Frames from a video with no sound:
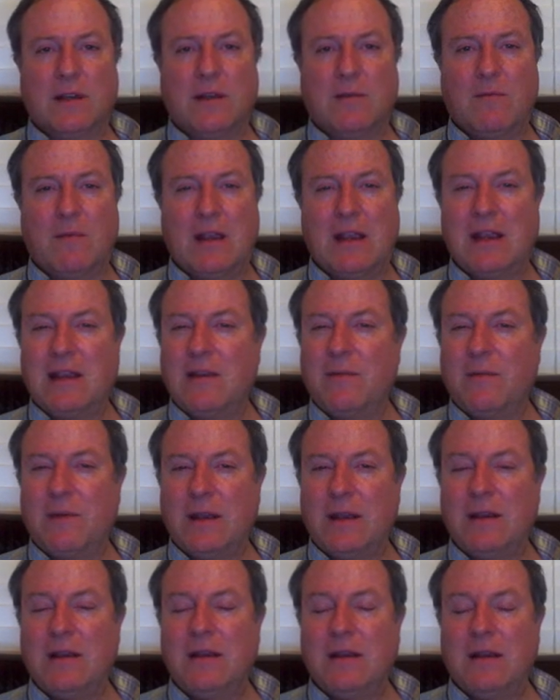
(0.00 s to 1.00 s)
And
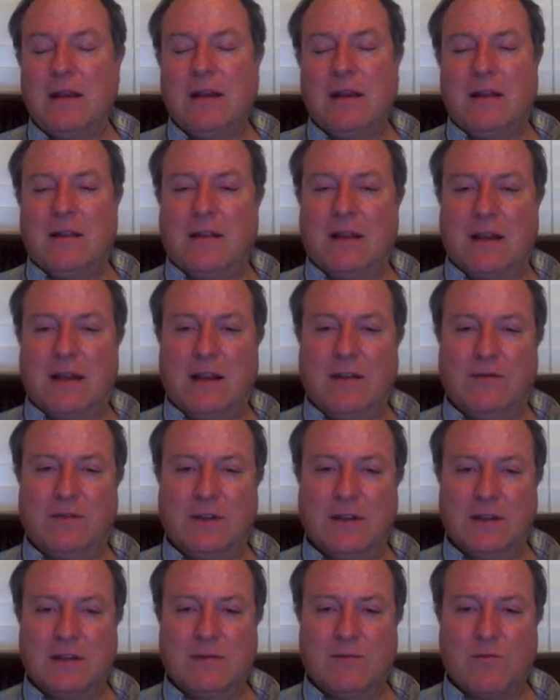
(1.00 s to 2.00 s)
maybe that gives
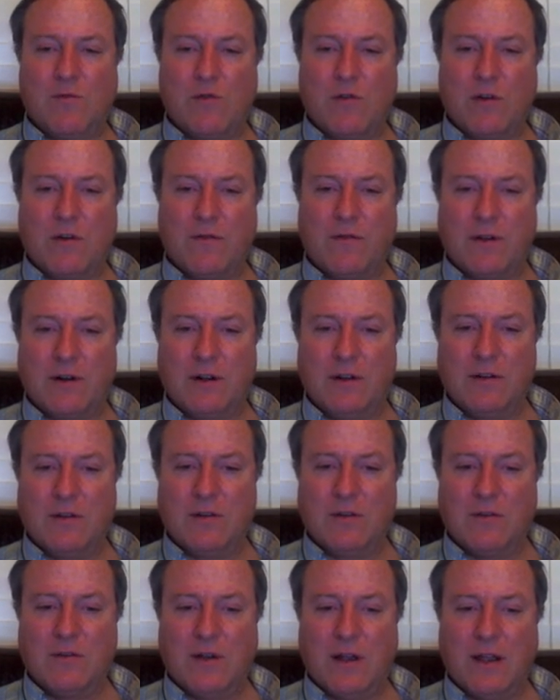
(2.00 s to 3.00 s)
us more of a
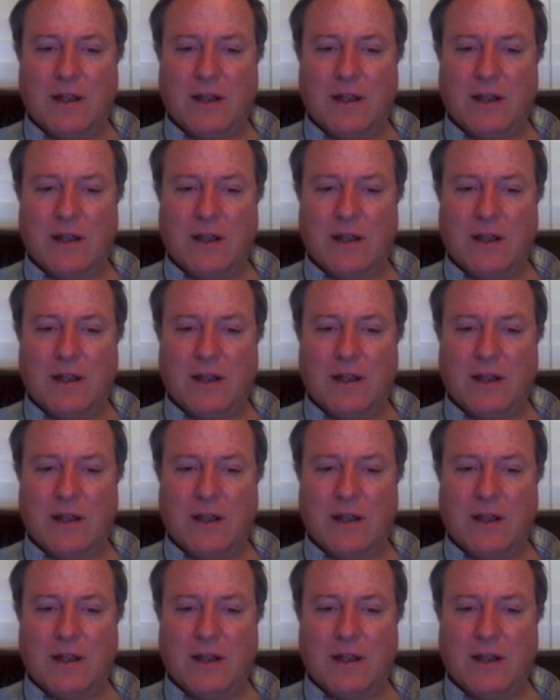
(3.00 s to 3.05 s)
clue